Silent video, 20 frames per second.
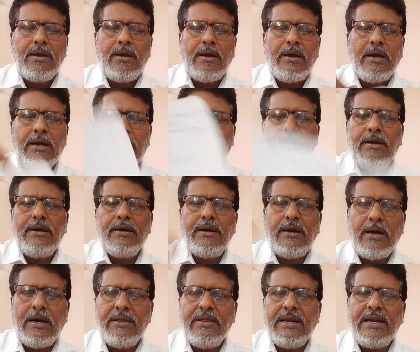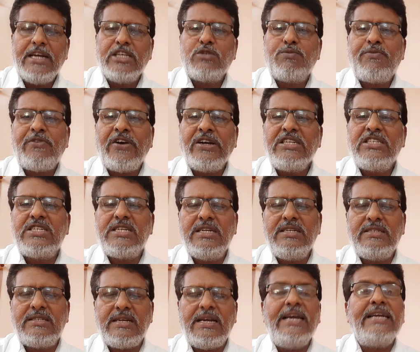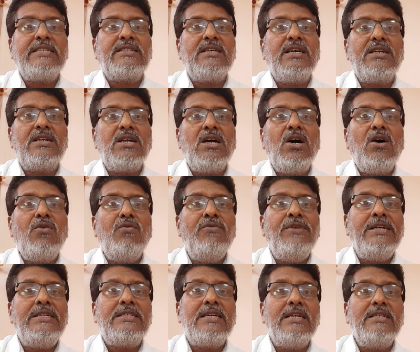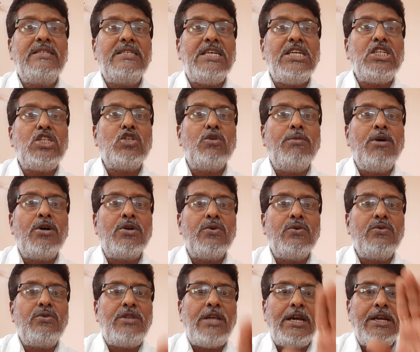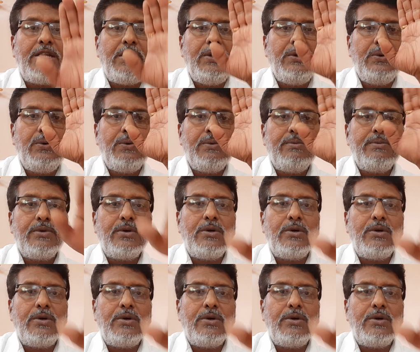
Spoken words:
and other as functions, etc. we shall see tomorrow. Thank you.